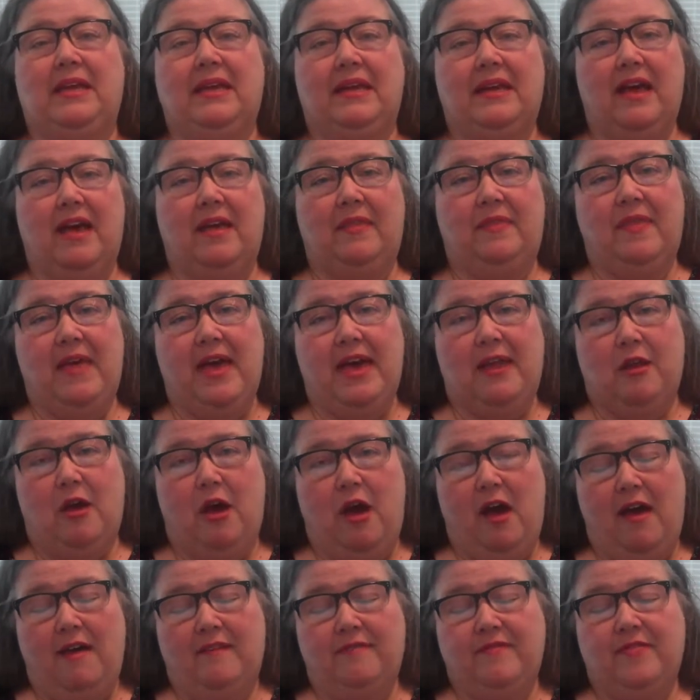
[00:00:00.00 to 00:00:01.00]
cut that
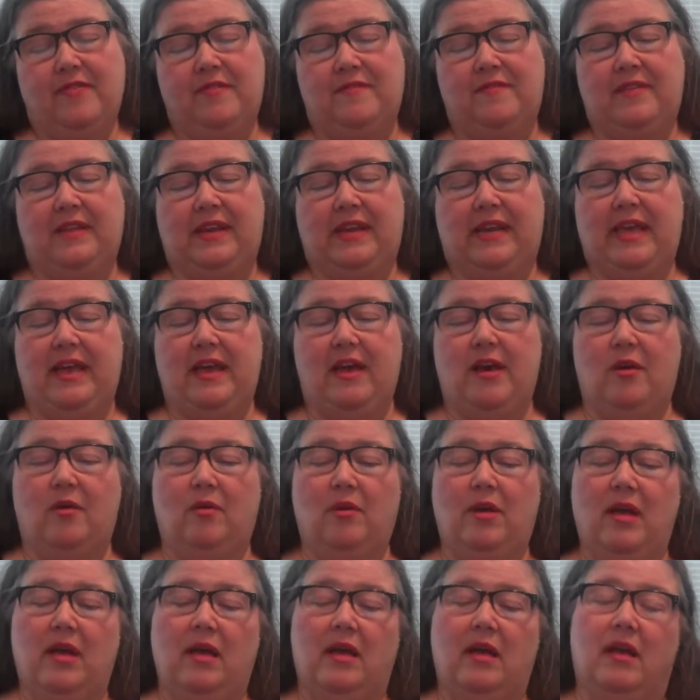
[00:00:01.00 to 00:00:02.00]
off the
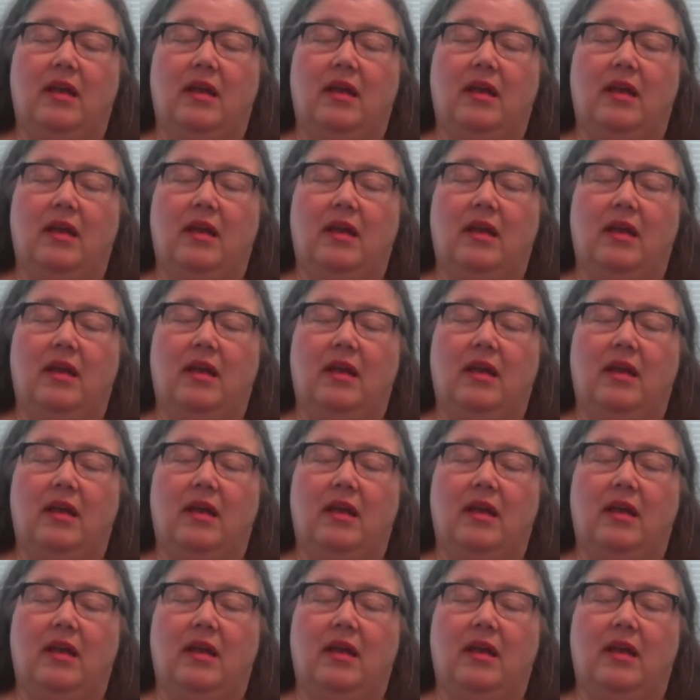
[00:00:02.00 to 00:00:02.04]
video,